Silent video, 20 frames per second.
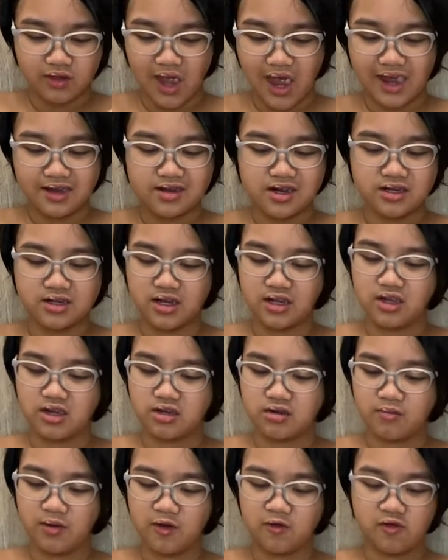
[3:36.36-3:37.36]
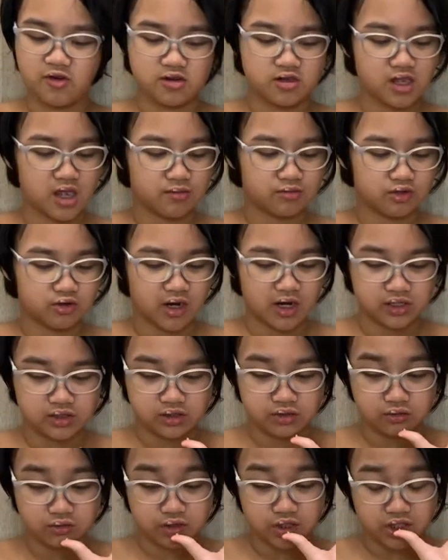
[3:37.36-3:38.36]
As I said, this is my first time trying
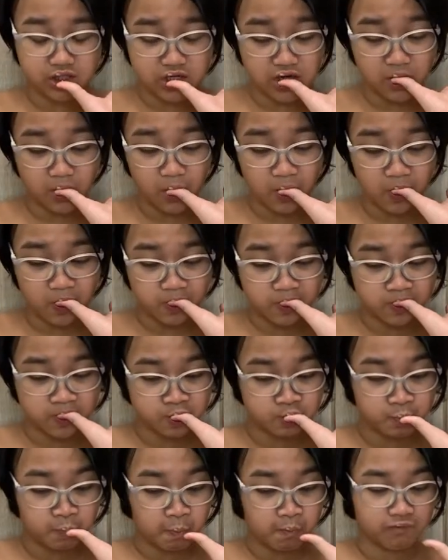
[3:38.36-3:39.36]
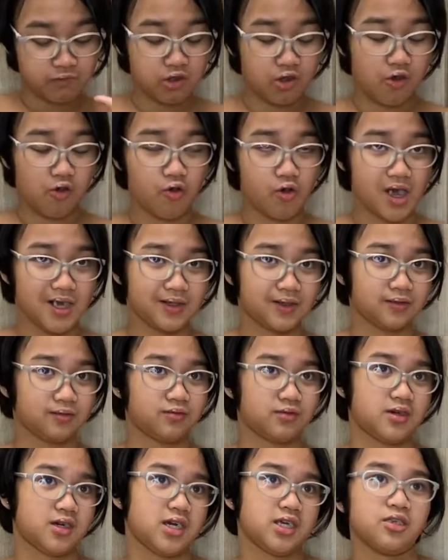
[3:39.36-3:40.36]
sushi. So I,
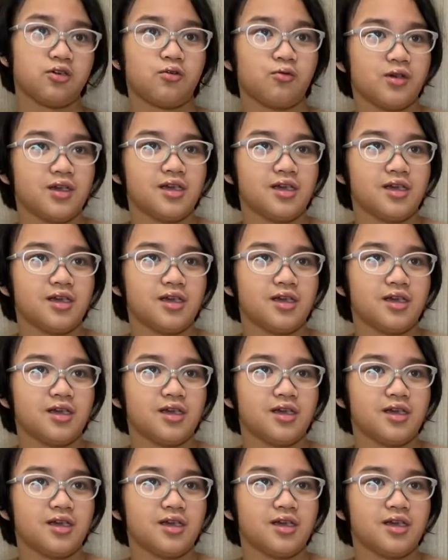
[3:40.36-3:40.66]
I don't